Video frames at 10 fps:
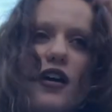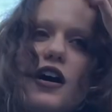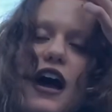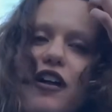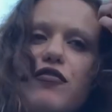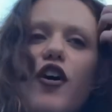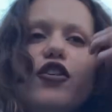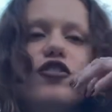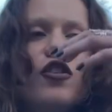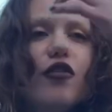I've
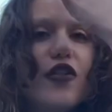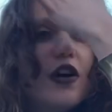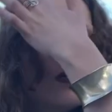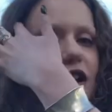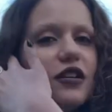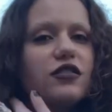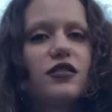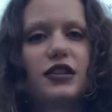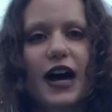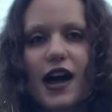also noticed
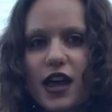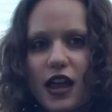that